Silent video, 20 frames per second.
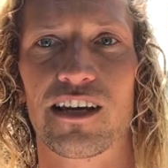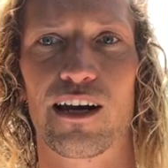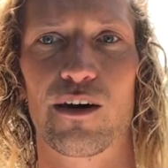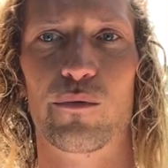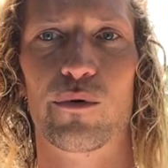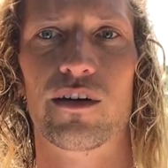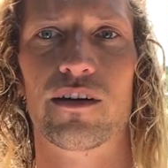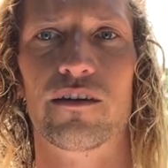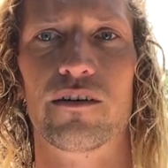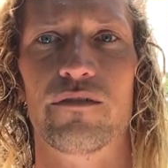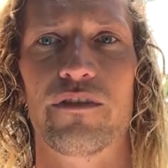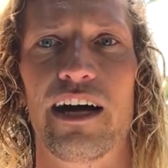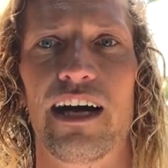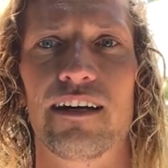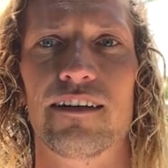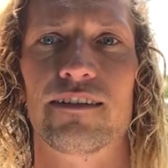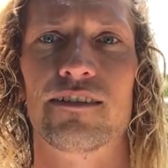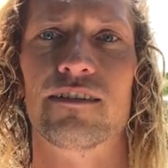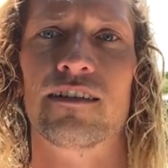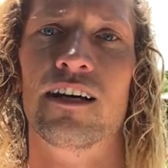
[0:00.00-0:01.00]
that I wouldn't have
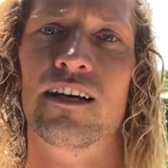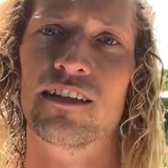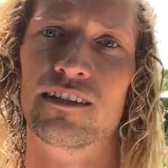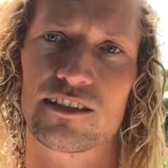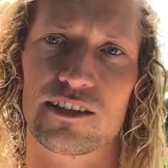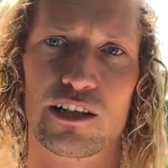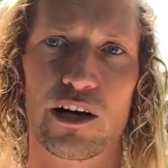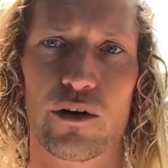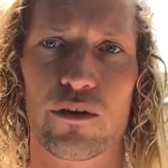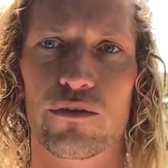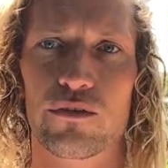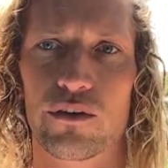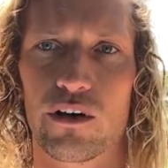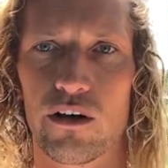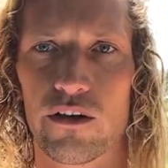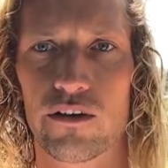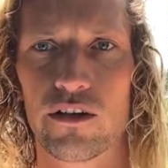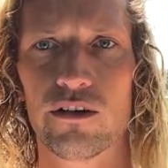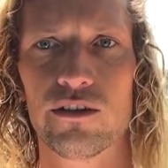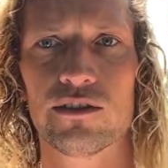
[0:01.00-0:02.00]
had to go through
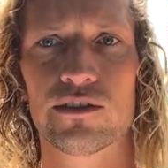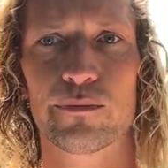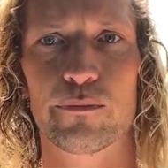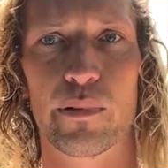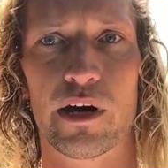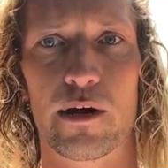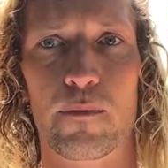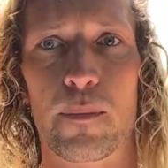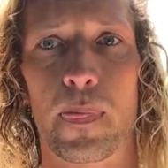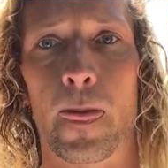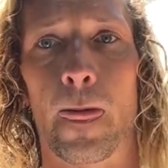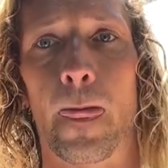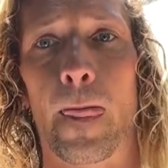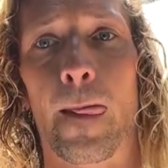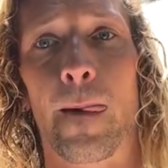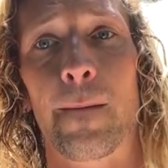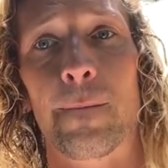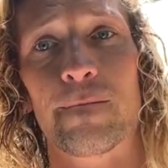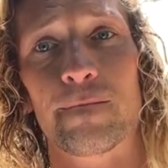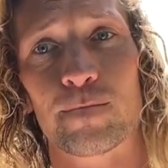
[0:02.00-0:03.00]
all those. But
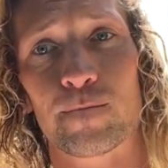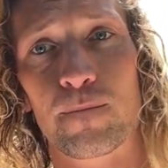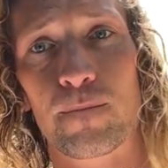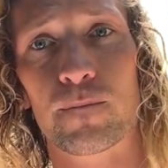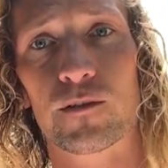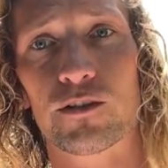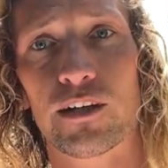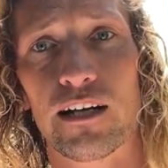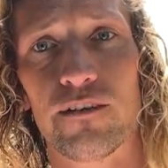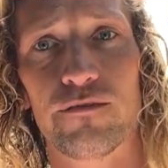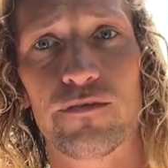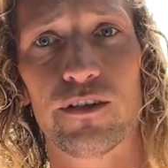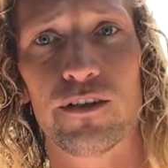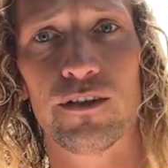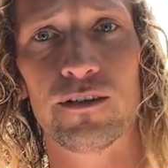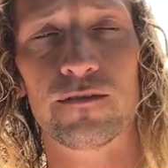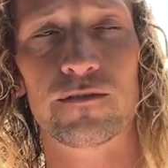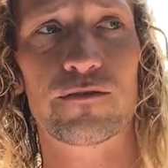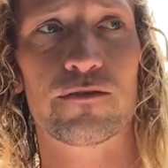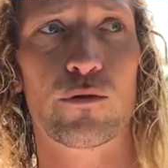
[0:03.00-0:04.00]

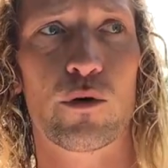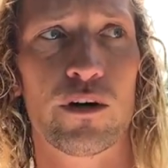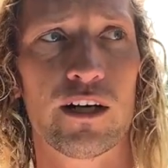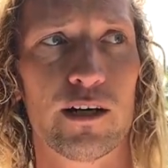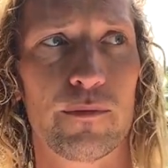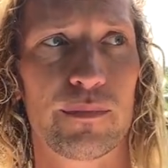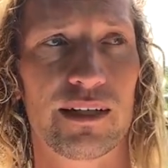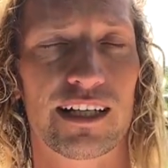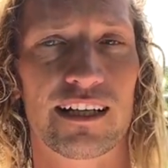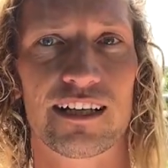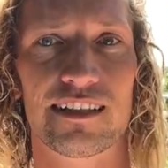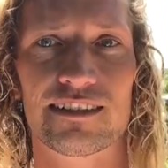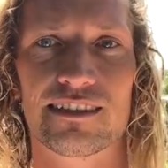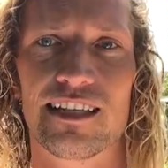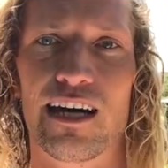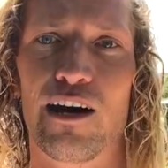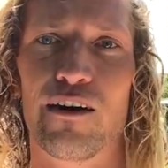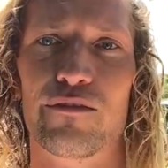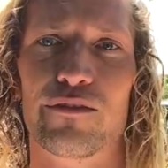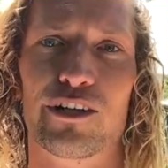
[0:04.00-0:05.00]
grateful for it, because
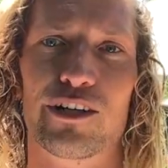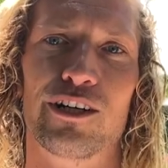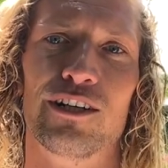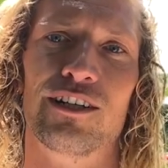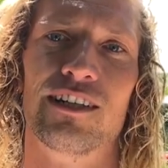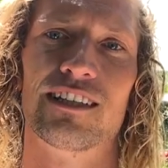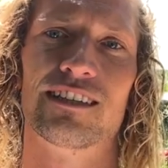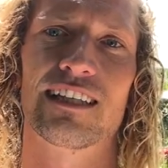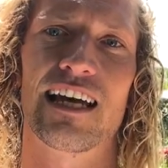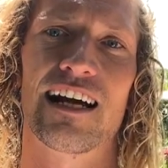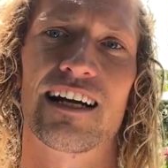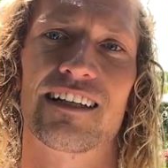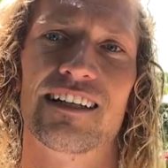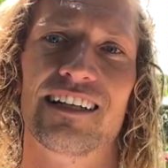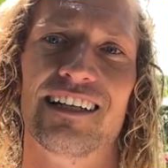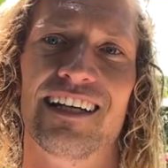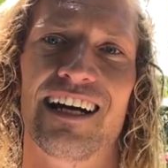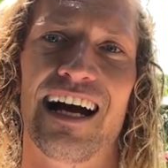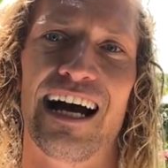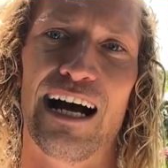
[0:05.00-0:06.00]
now I've learned
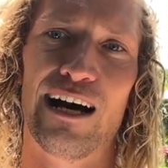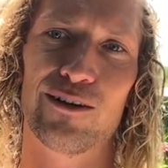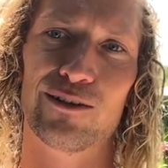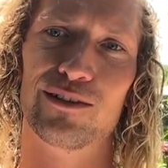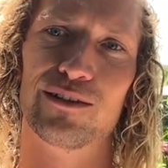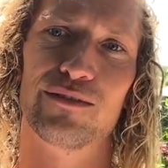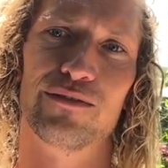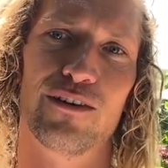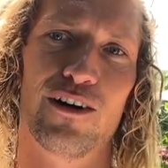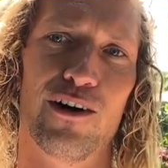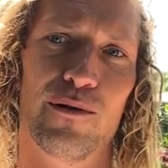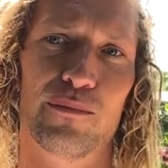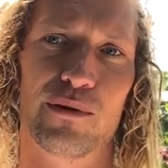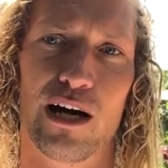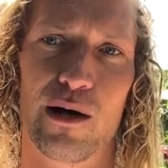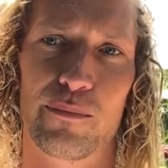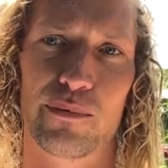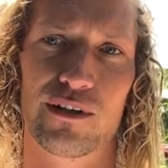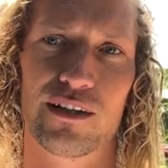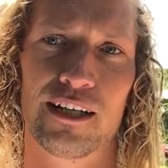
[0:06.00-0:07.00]
exactly how to fall
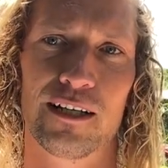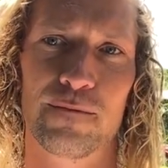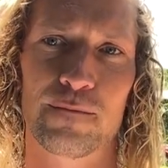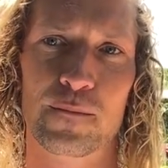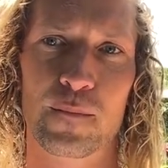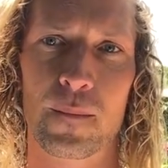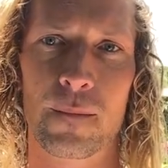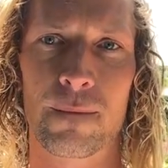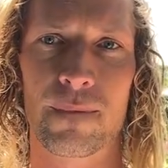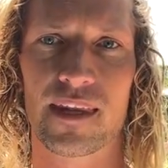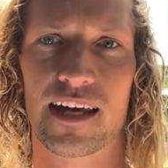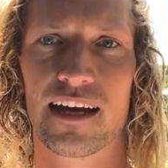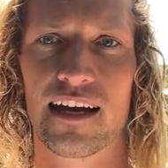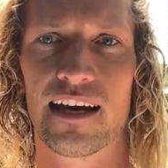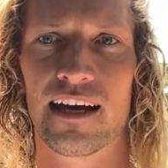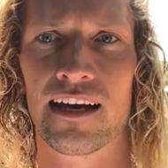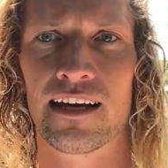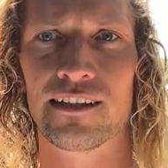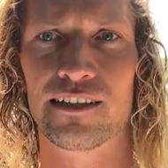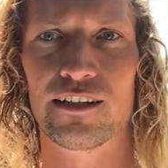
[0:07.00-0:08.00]
properly
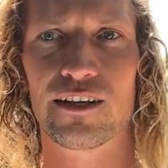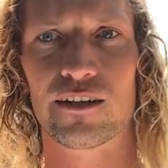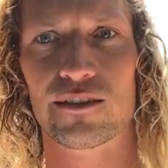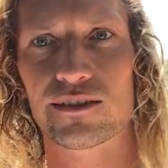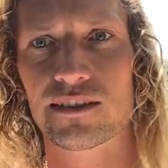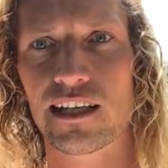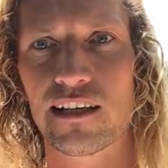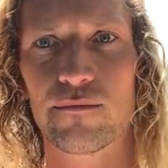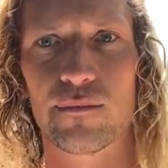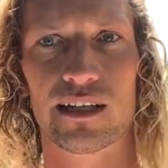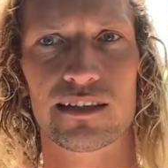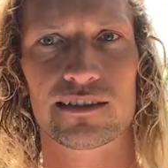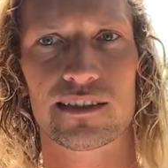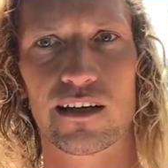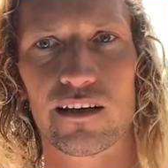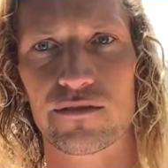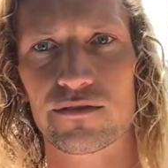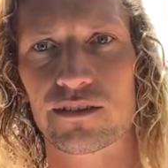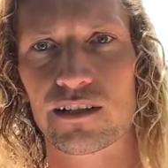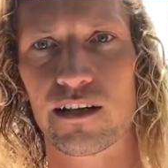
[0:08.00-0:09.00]
and, you know, save
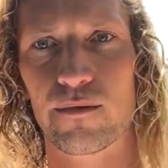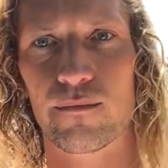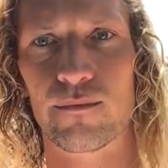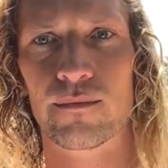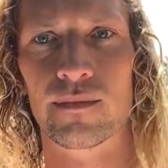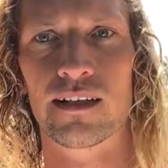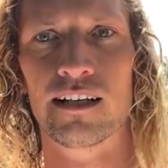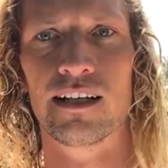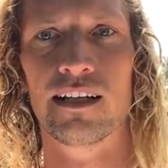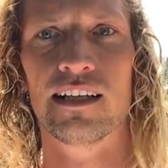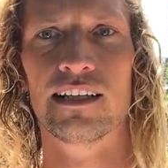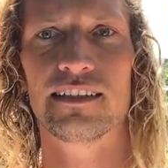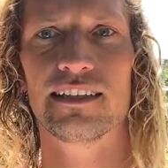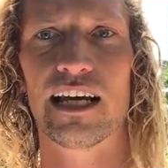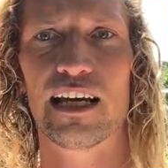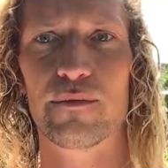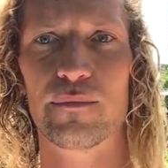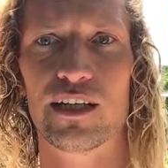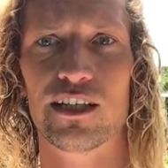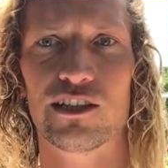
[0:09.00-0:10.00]
myself some
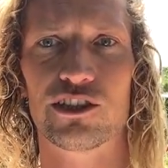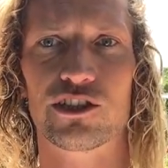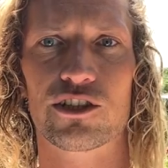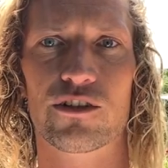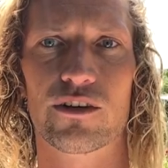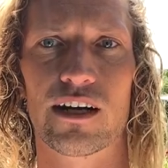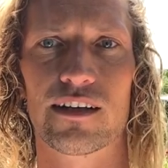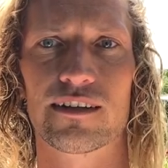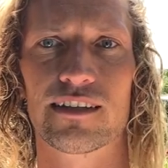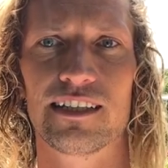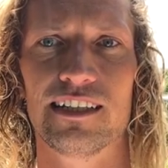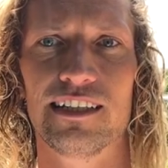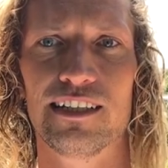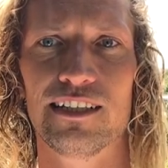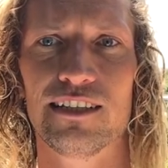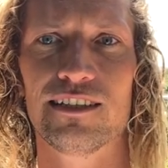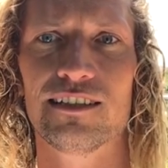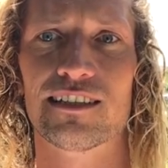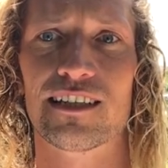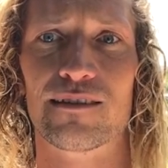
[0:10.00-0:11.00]
damage throughout the
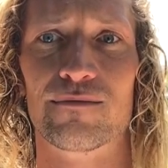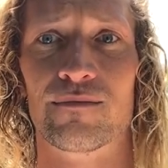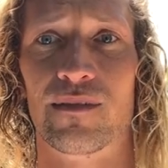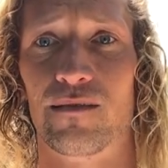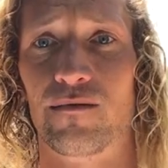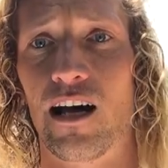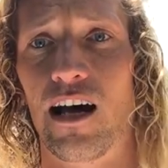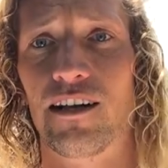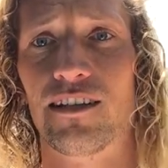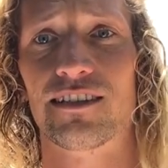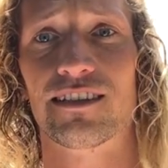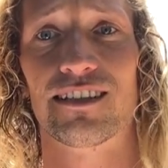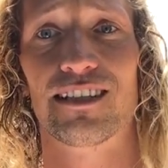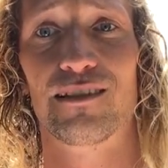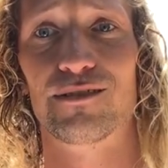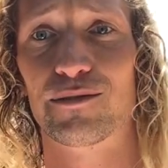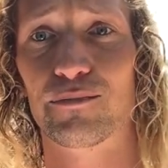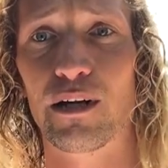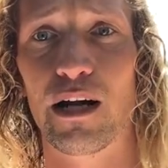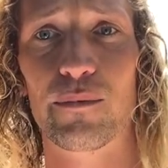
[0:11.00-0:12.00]
years. And honestly,
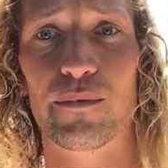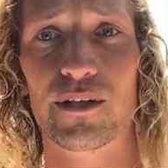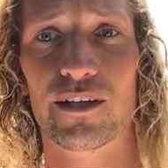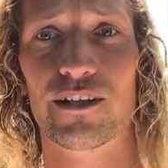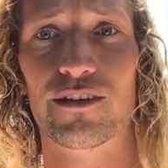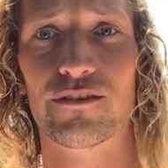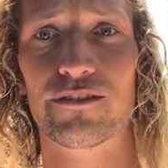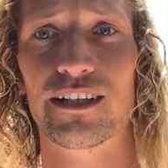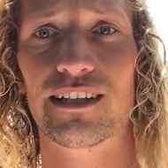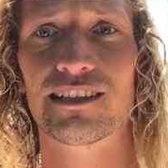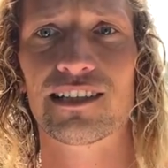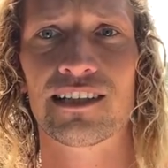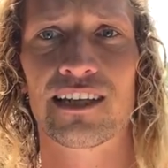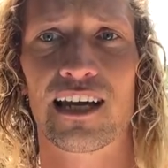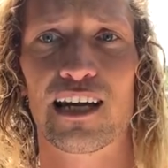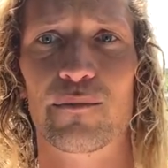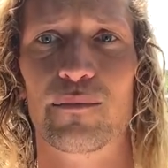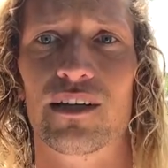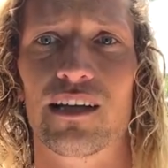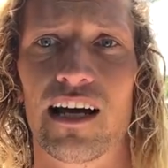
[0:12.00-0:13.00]
it's probably the reason
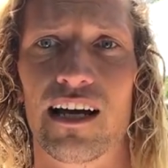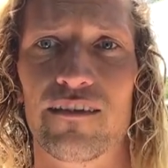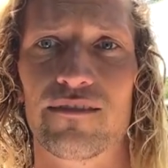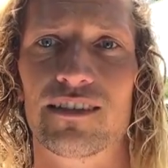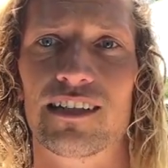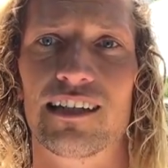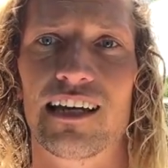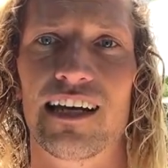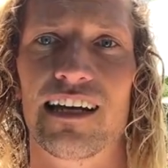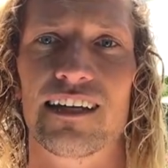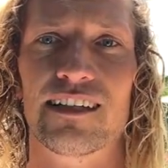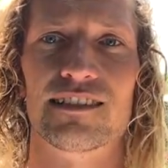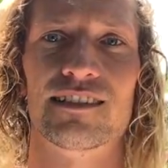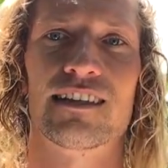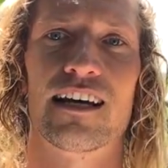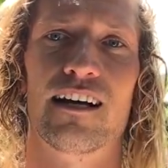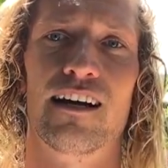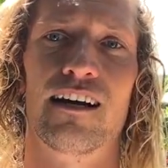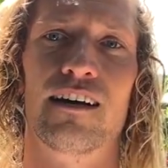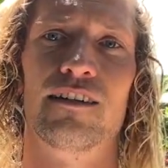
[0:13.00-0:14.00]
that I'm alive today is
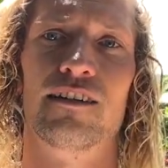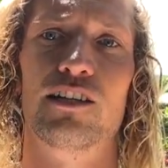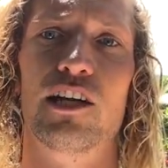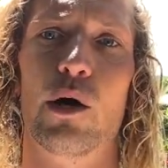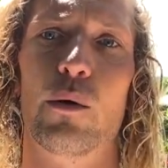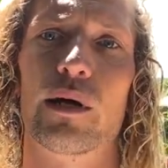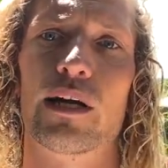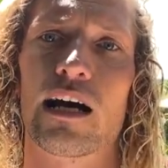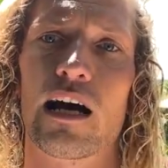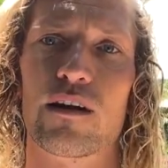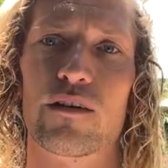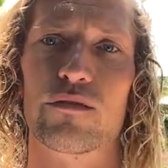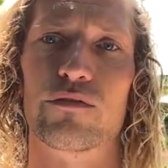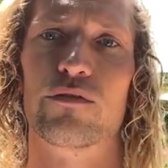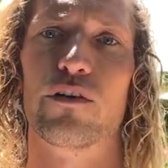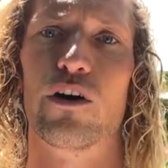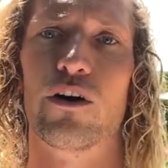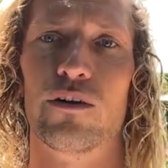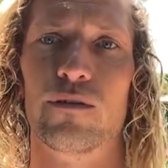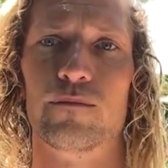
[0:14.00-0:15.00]
knowing how to
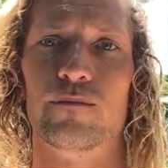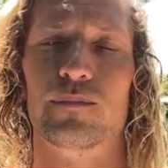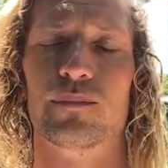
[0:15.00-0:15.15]
fall.